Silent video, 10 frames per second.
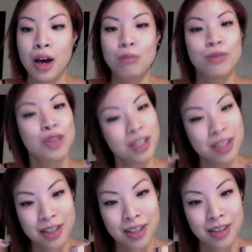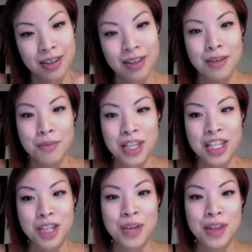just
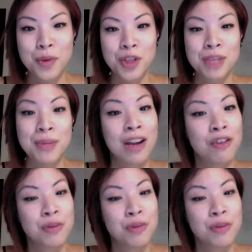message me at the bottom and I'll